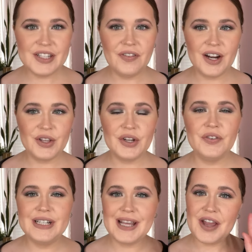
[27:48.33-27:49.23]
the final look
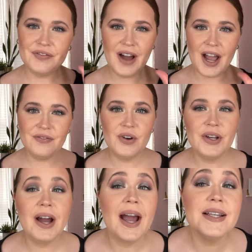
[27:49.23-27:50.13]
for day five for
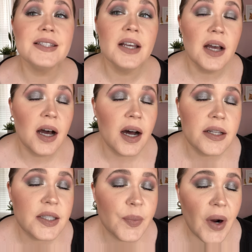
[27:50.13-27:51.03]
you guys.
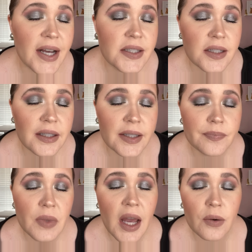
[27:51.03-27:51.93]
Unsurprisingly,
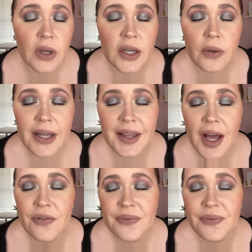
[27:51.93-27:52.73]
I really, really love